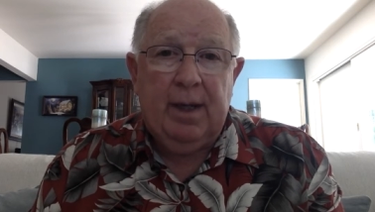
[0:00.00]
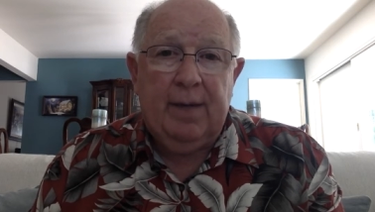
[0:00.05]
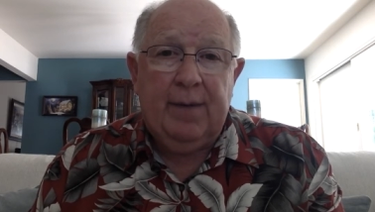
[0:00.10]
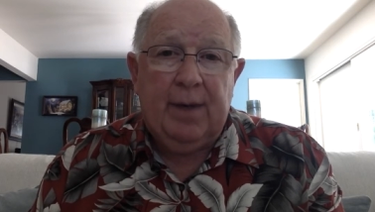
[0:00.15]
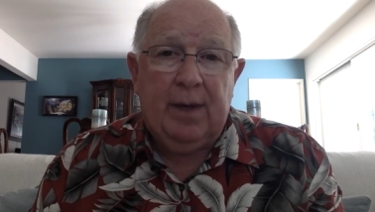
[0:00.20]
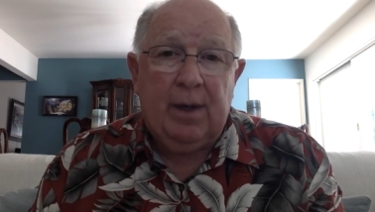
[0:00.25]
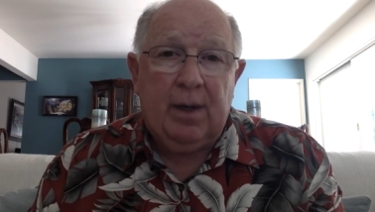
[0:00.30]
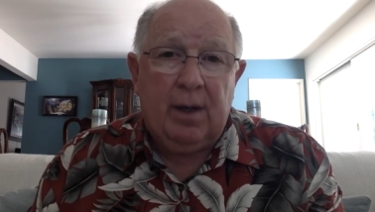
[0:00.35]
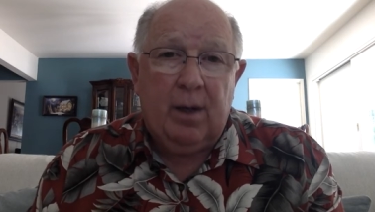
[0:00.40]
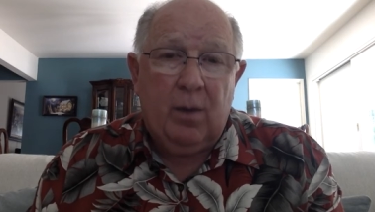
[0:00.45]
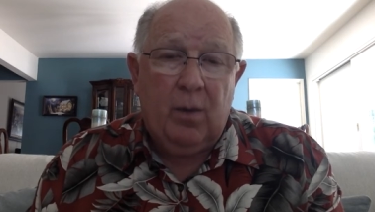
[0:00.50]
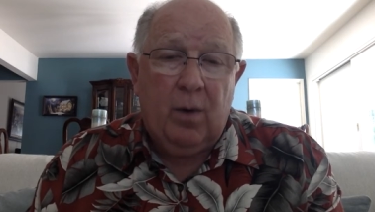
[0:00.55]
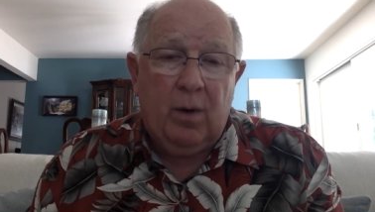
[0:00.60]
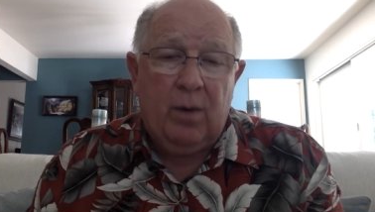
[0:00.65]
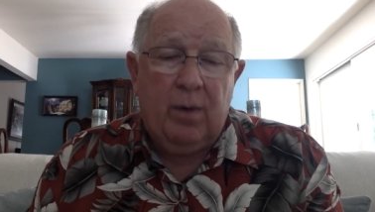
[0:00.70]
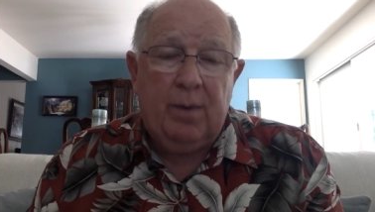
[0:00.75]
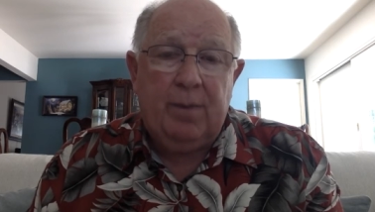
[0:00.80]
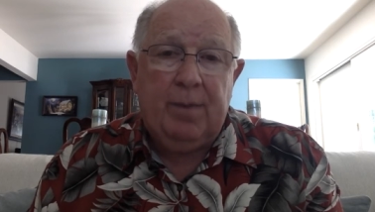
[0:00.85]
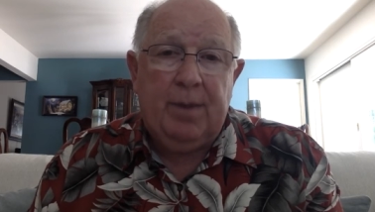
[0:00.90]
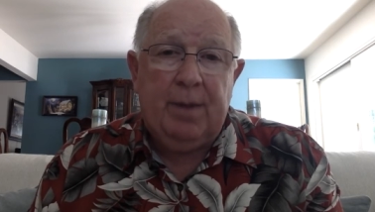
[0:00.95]
that are going to work
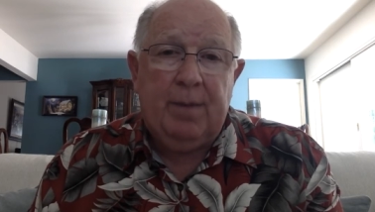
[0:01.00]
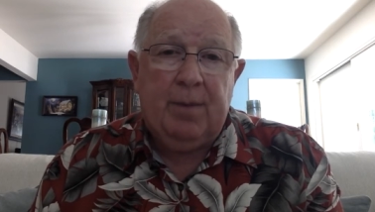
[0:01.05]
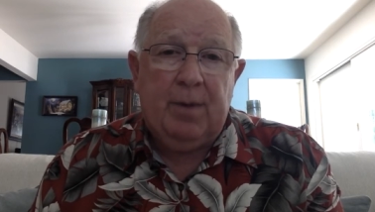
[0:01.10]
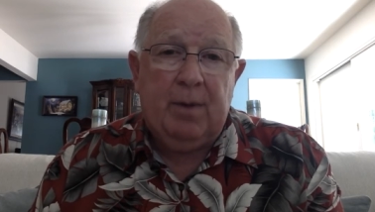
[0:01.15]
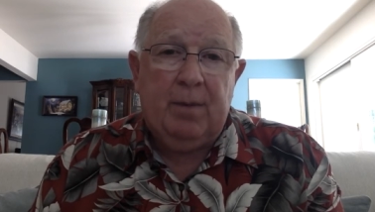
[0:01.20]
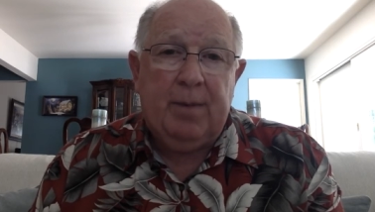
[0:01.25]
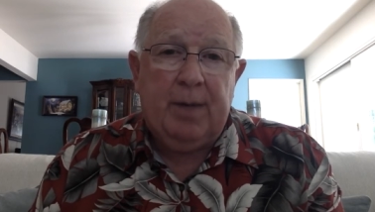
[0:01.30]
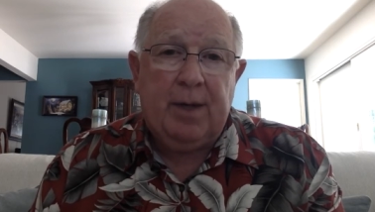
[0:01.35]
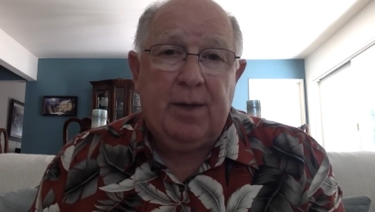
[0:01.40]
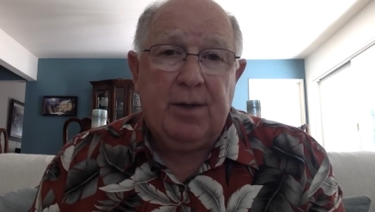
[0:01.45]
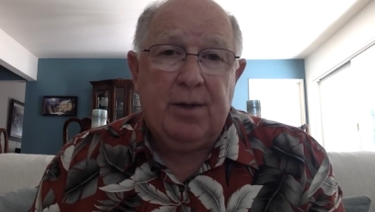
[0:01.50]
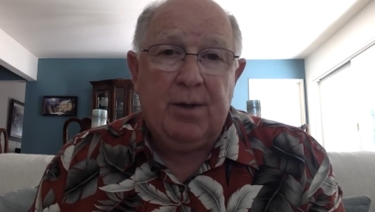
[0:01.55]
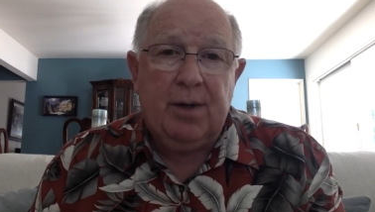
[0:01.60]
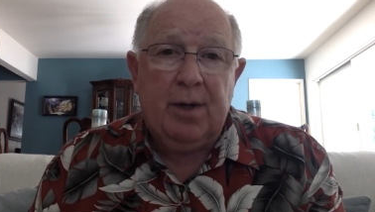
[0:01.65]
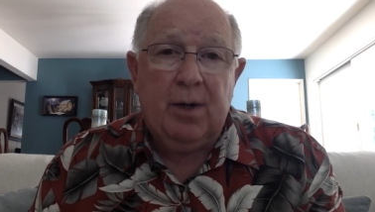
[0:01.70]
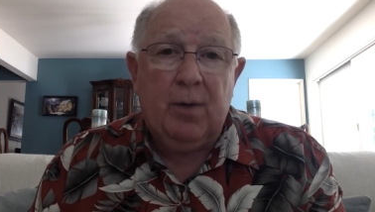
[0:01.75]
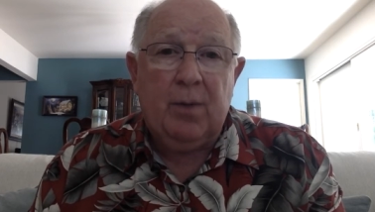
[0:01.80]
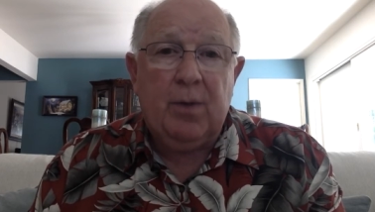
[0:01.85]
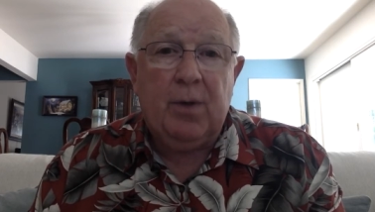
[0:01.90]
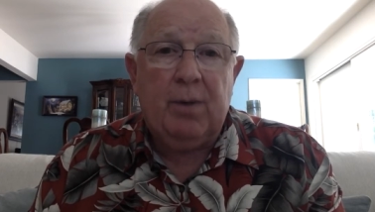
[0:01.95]
with people and make sure you
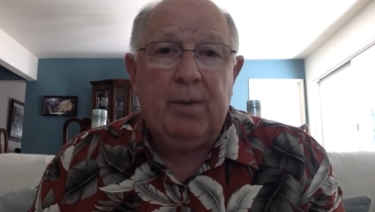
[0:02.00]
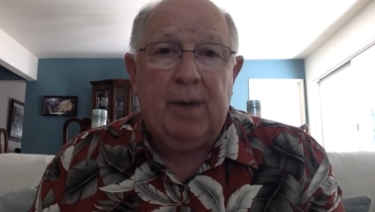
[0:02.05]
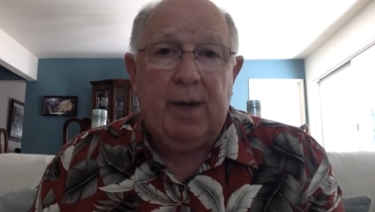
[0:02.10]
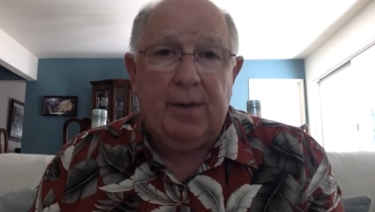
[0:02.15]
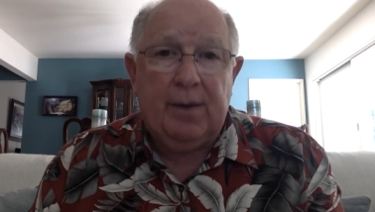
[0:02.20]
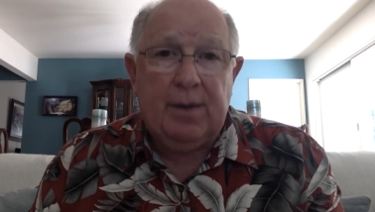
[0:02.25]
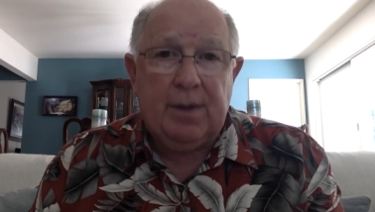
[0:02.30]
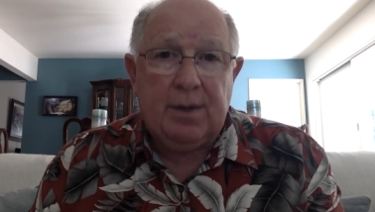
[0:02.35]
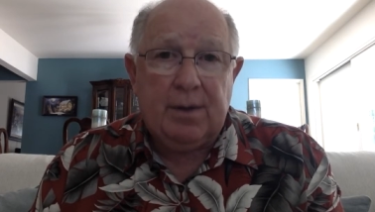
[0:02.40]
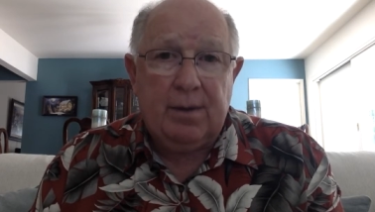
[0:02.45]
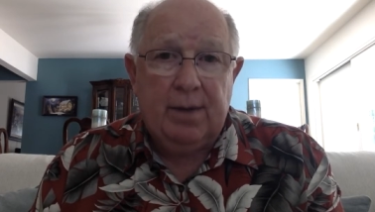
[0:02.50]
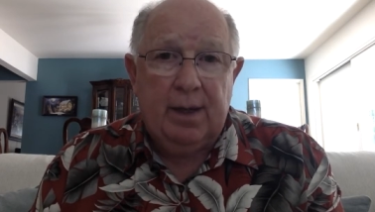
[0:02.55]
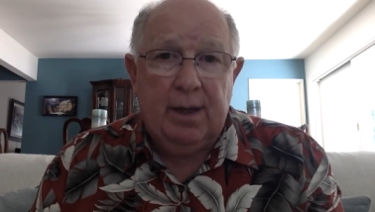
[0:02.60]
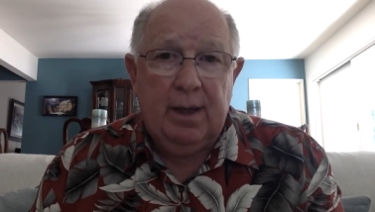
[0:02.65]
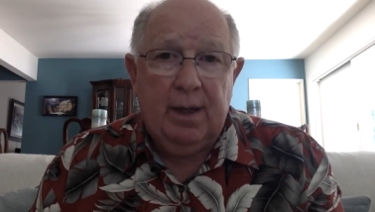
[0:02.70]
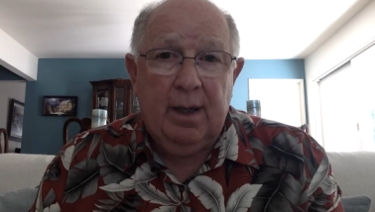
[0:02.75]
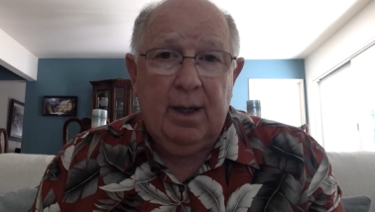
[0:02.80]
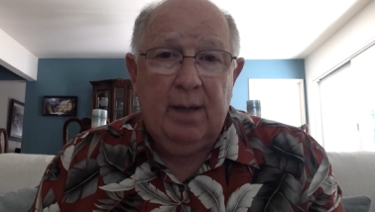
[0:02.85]
don't put them out in the street,